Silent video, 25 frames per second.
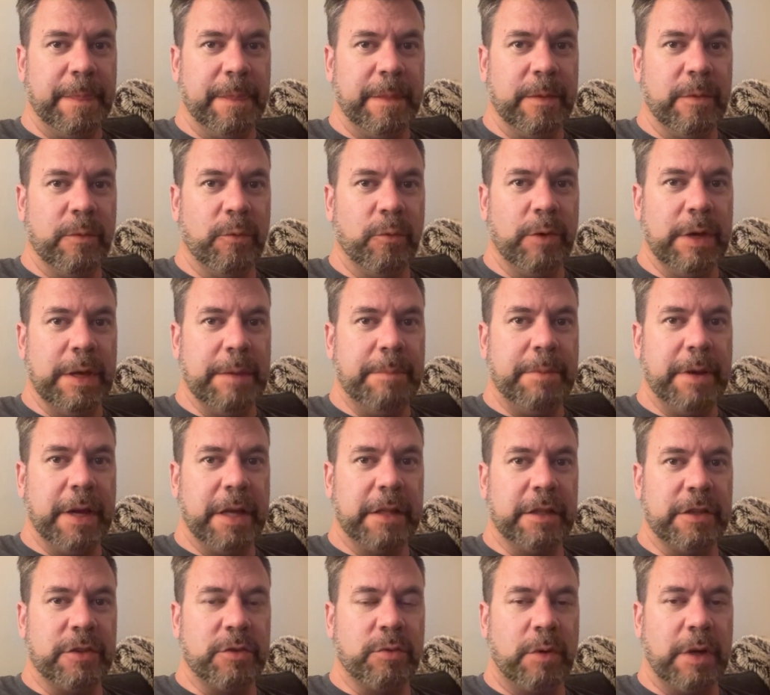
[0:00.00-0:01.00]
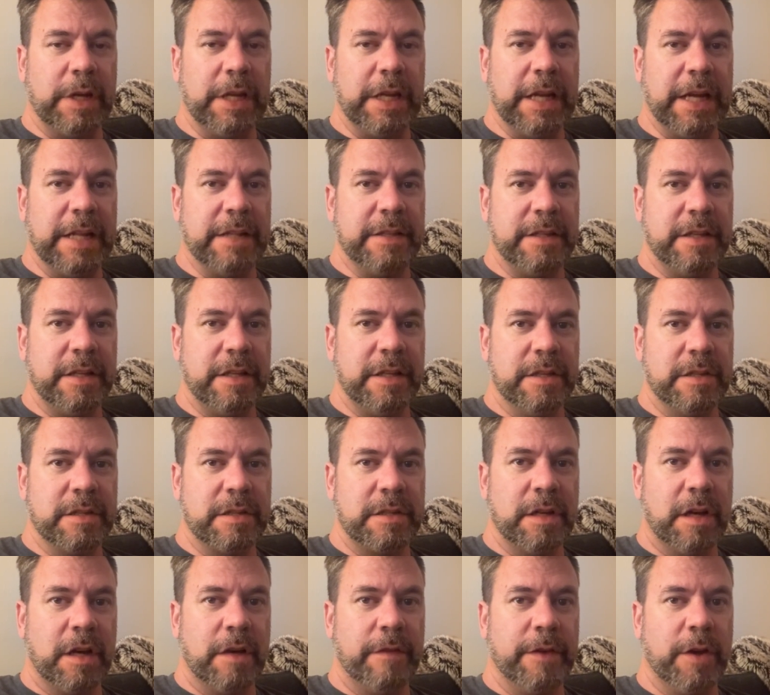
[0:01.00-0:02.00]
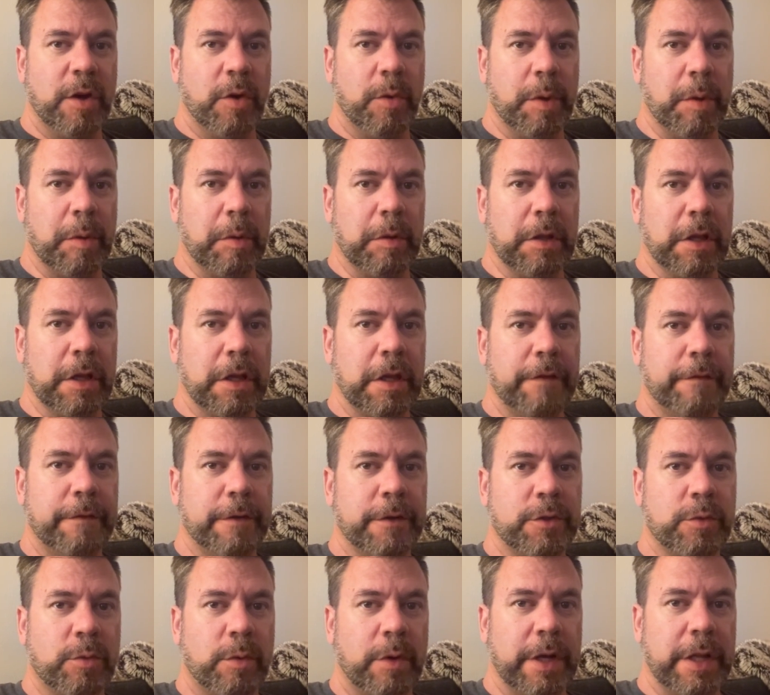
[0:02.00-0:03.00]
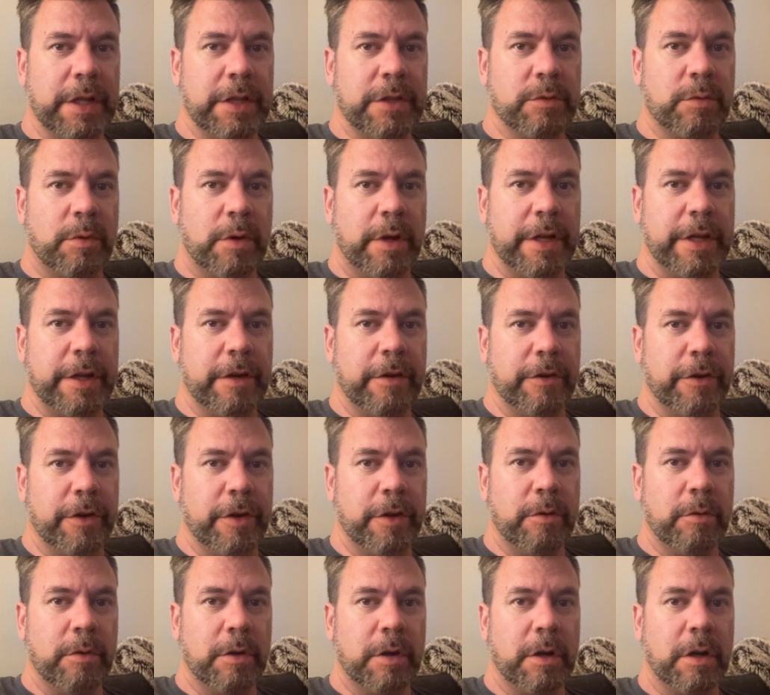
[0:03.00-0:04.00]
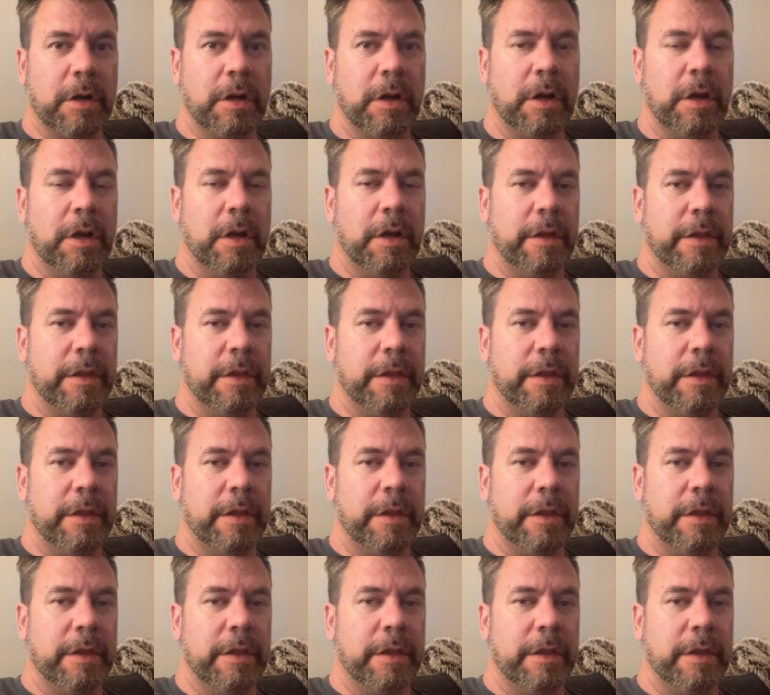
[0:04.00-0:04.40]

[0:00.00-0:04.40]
We picked the 2019 Stelvio. We were looking for 2020 or newer.